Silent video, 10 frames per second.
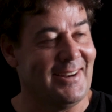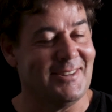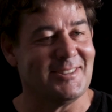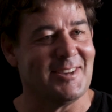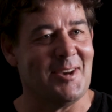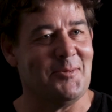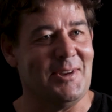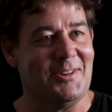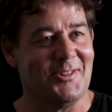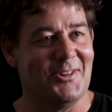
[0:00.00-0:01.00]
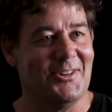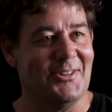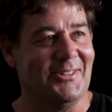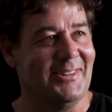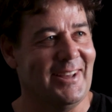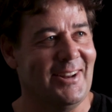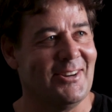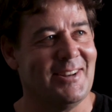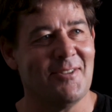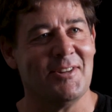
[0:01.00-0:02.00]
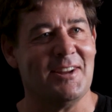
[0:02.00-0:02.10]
And he just gave me a journal, and I'd never